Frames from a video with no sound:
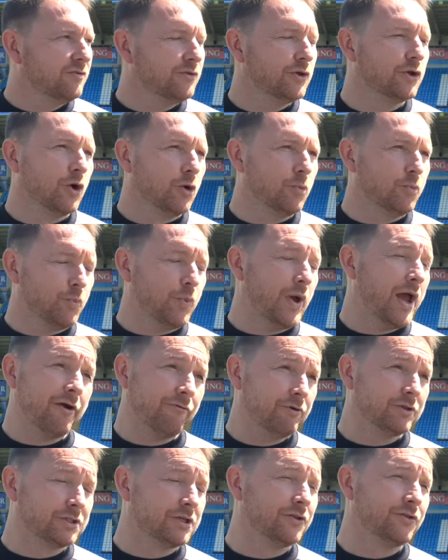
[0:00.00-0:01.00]
you know,
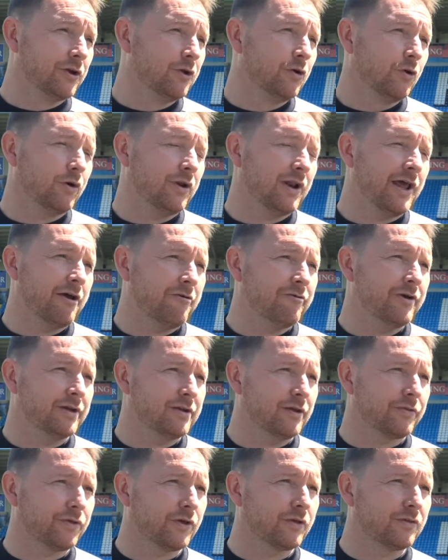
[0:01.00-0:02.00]
parents in the local area
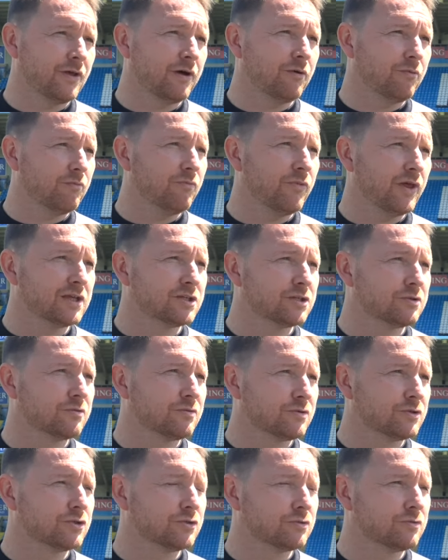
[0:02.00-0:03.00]
to think that
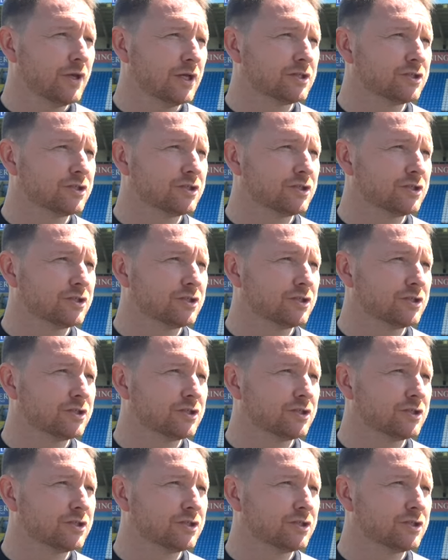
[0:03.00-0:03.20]
their